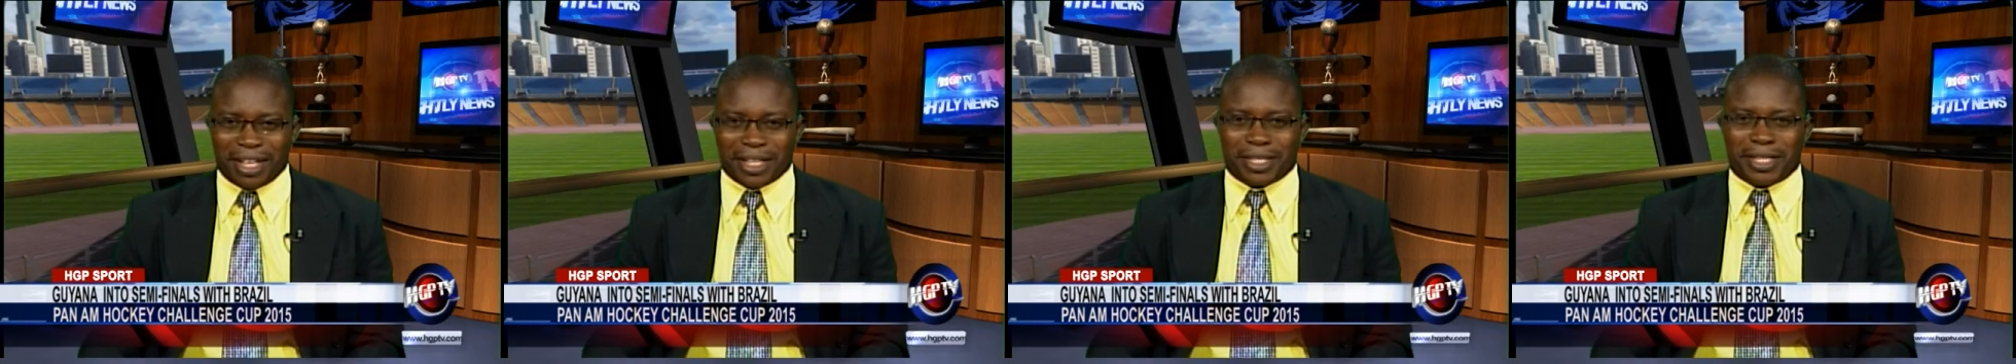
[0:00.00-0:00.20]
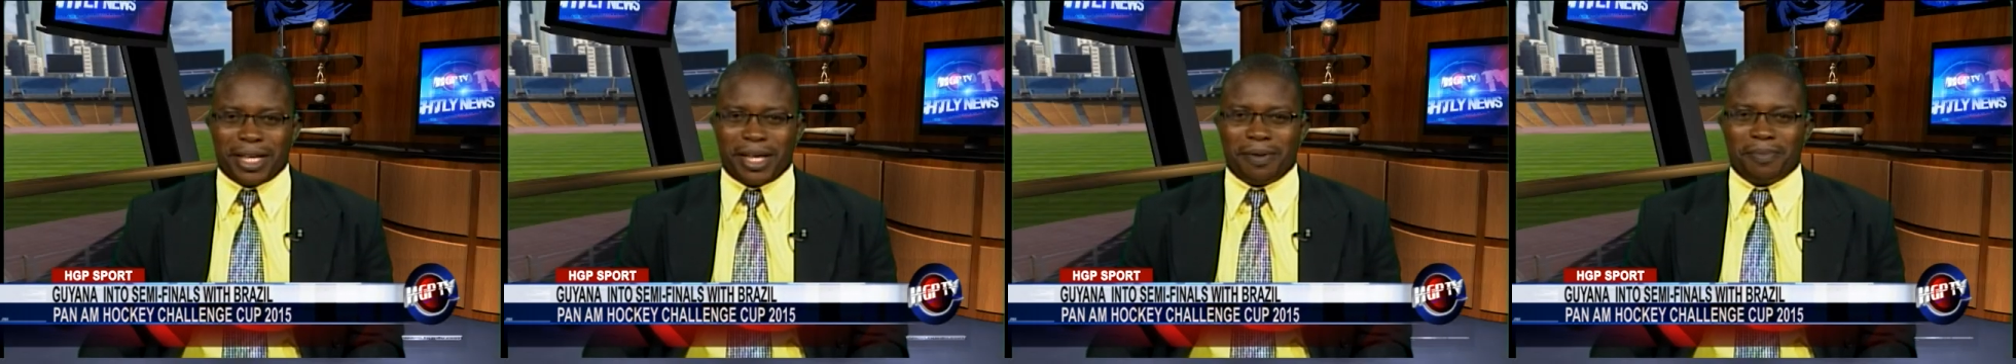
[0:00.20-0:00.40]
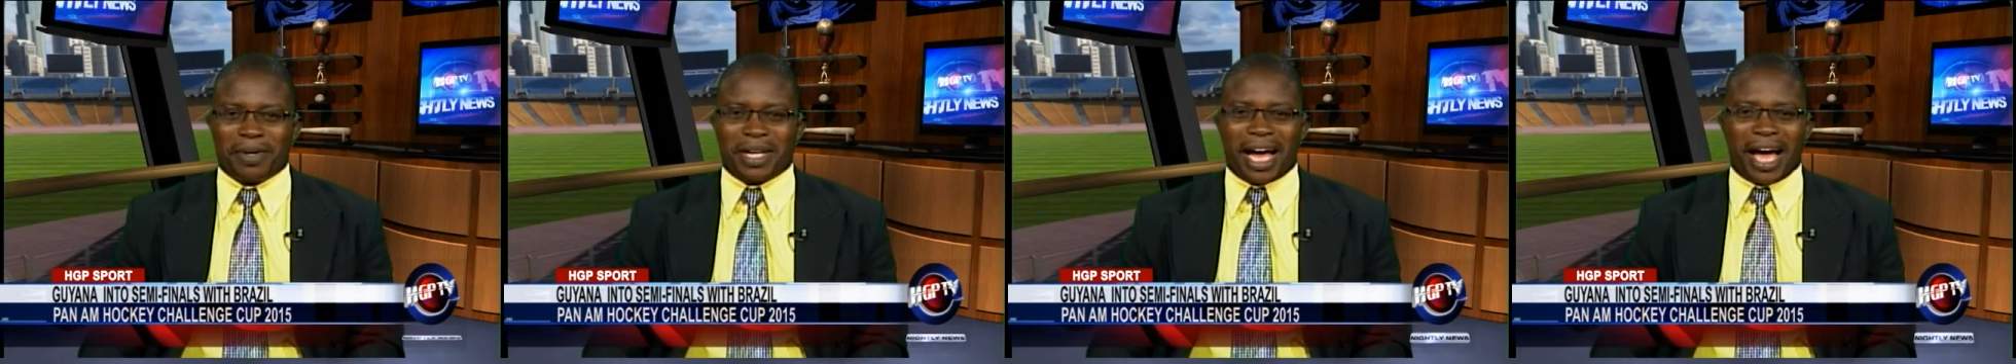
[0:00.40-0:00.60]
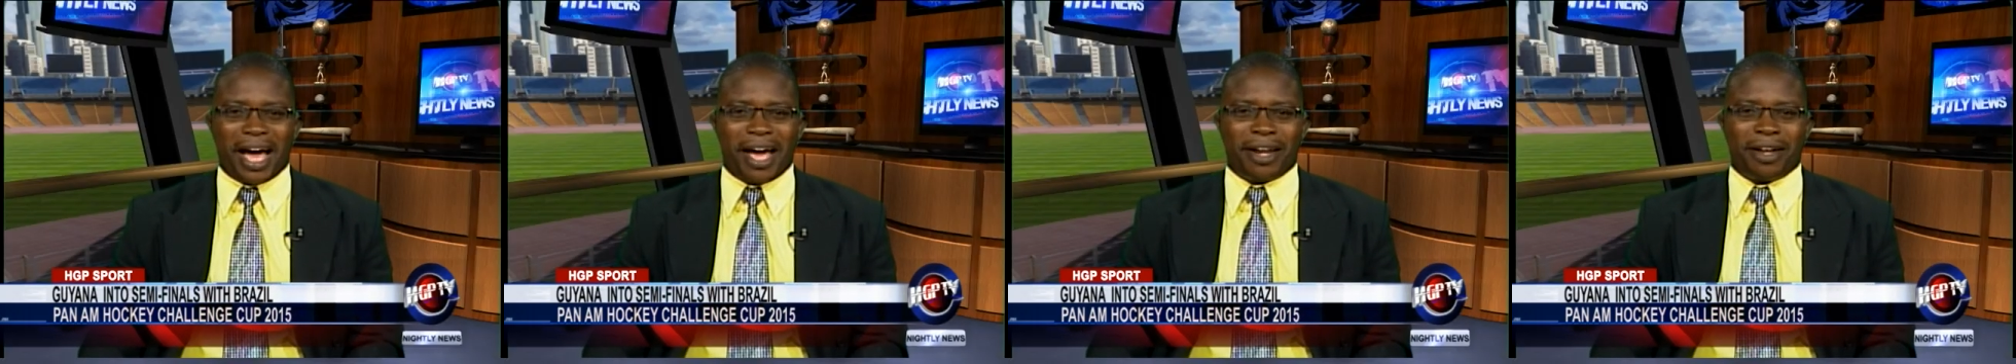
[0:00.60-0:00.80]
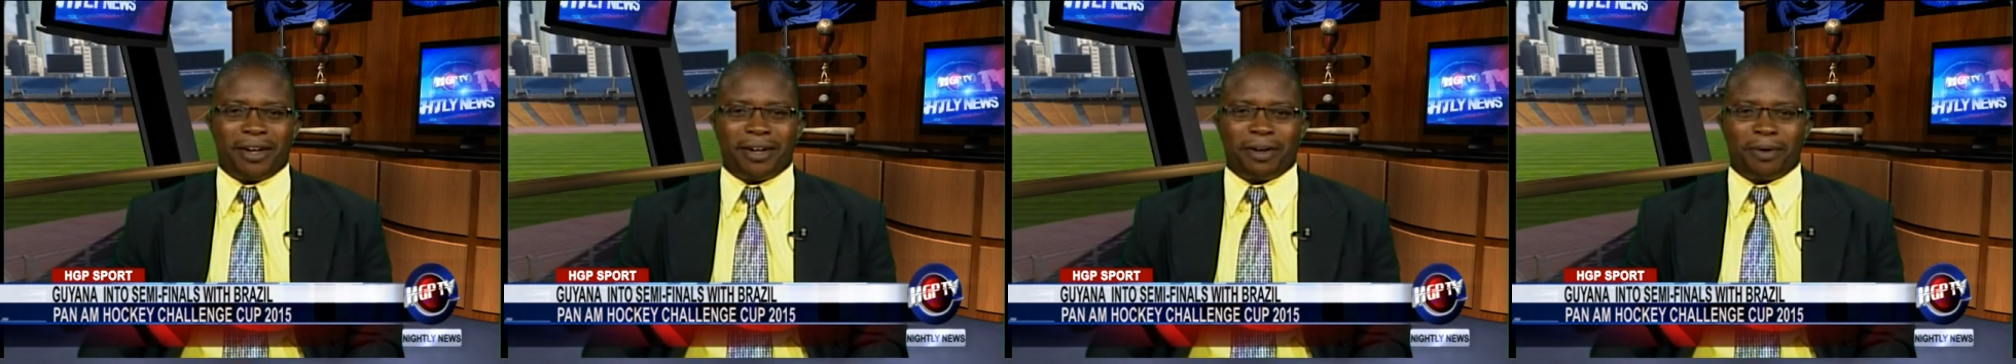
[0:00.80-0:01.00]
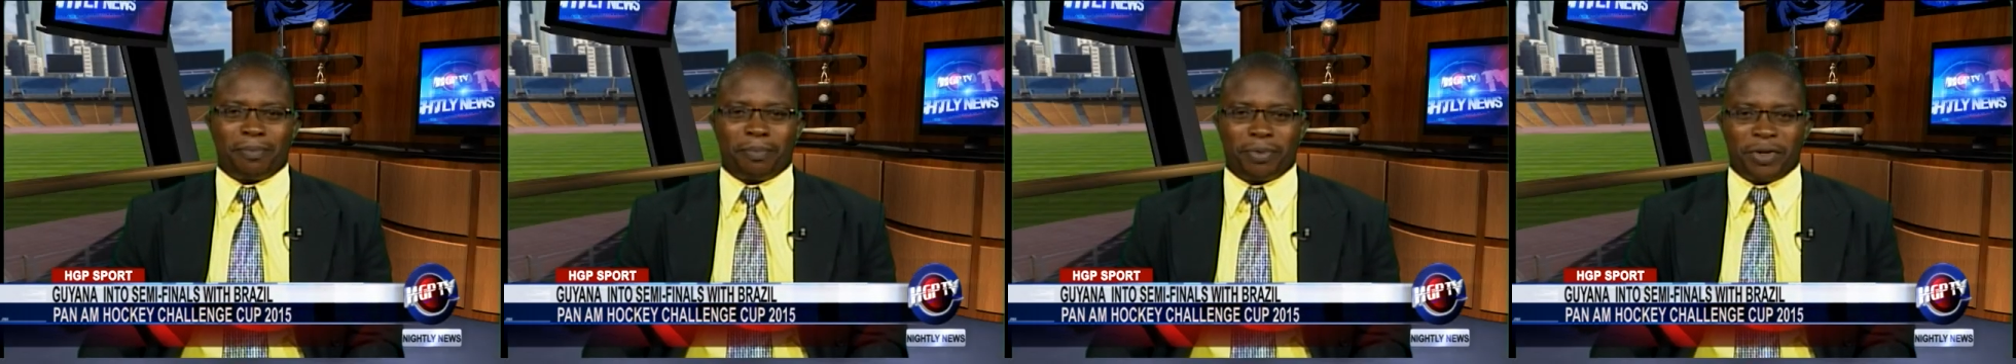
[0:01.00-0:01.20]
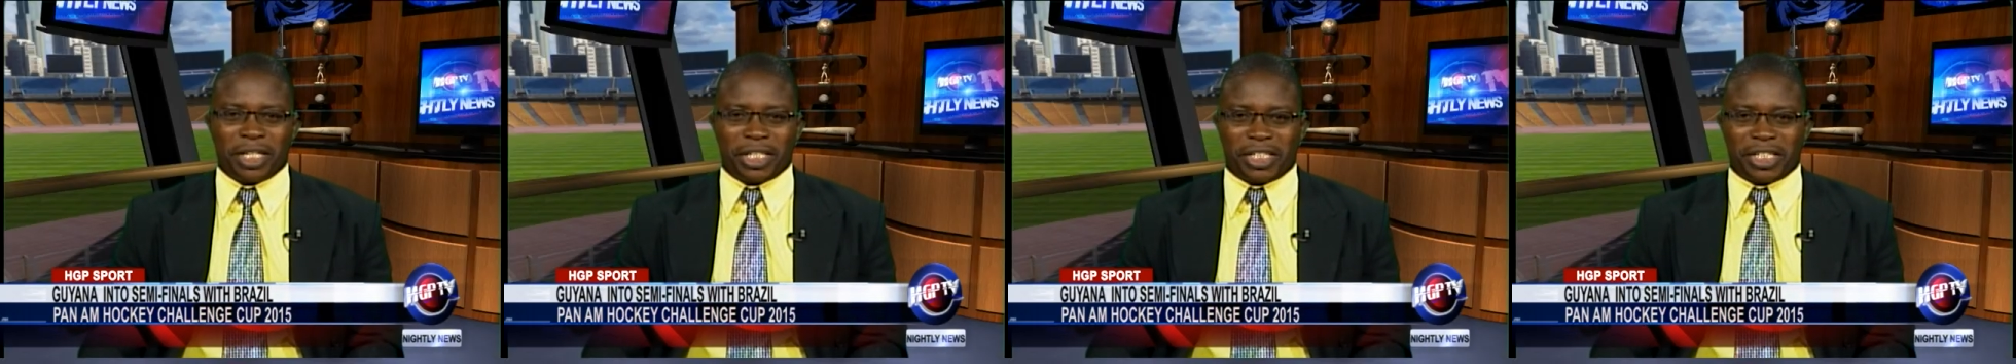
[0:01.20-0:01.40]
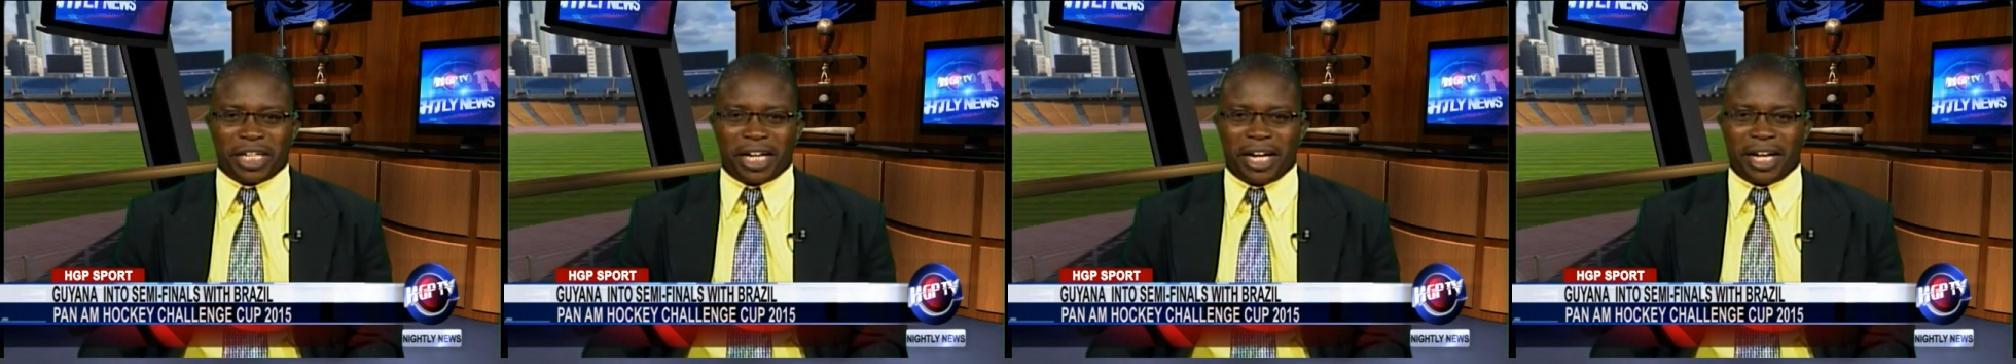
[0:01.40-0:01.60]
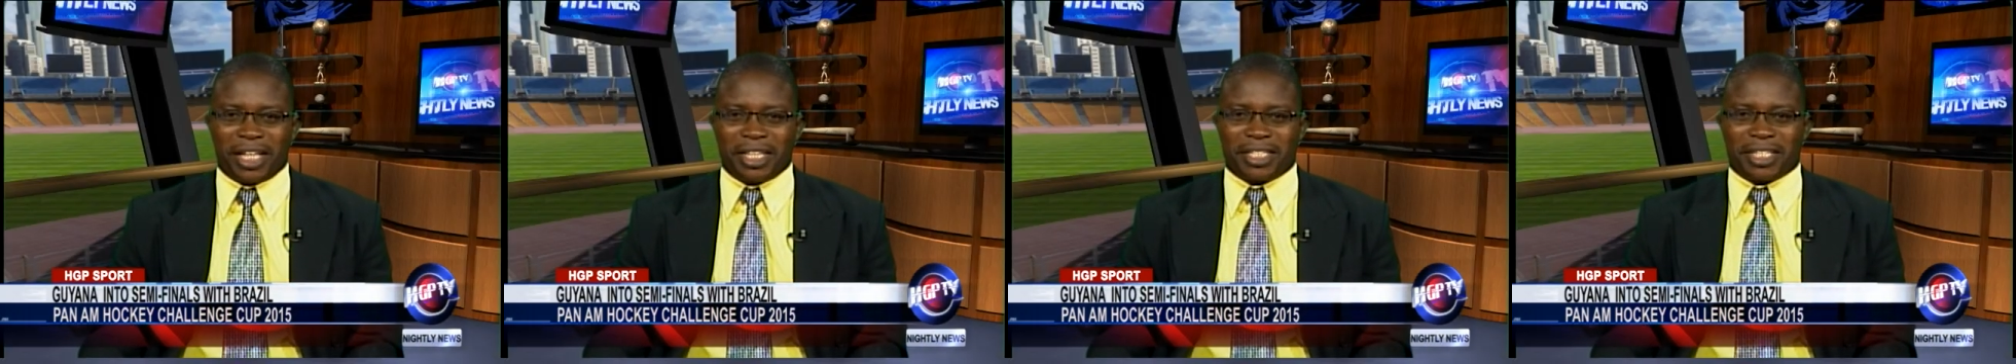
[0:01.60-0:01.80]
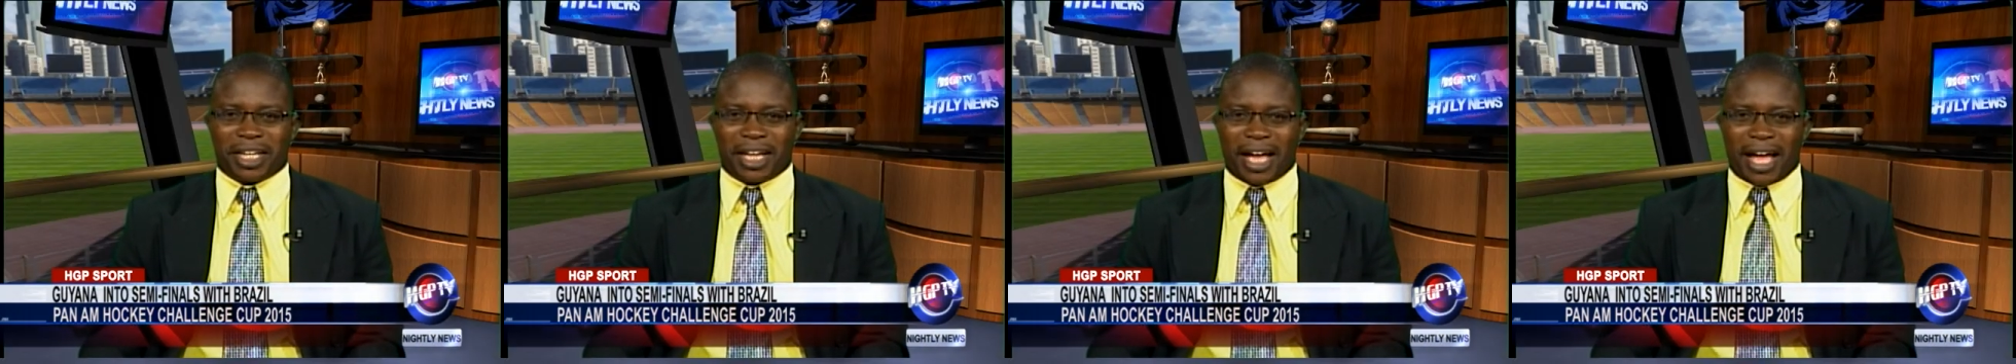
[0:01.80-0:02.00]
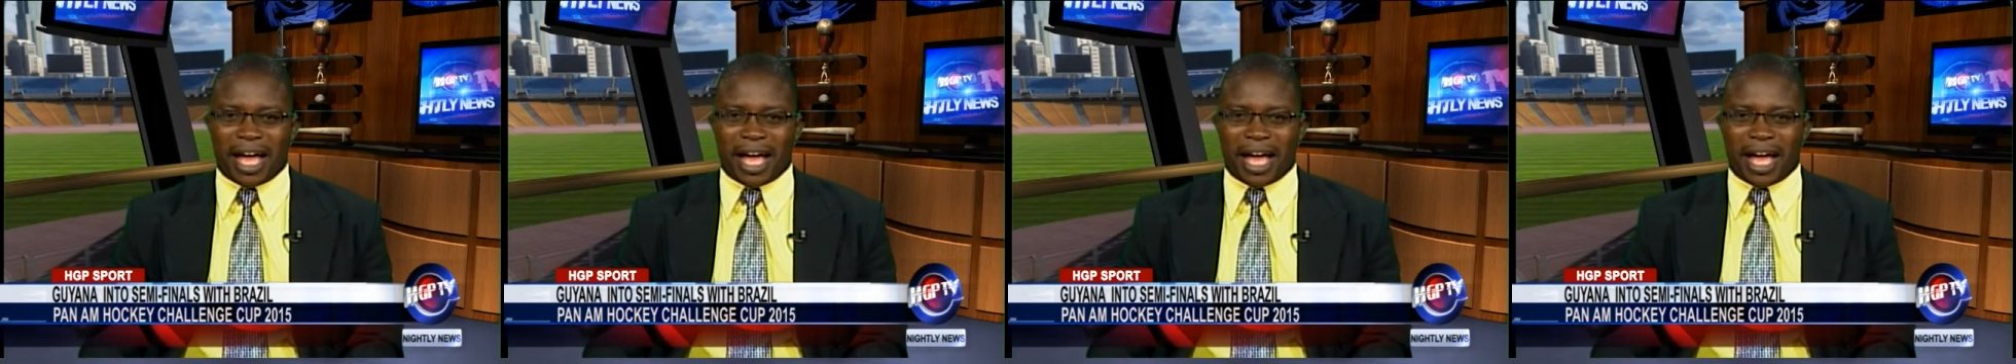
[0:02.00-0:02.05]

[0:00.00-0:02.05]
Team Guyana pre-chant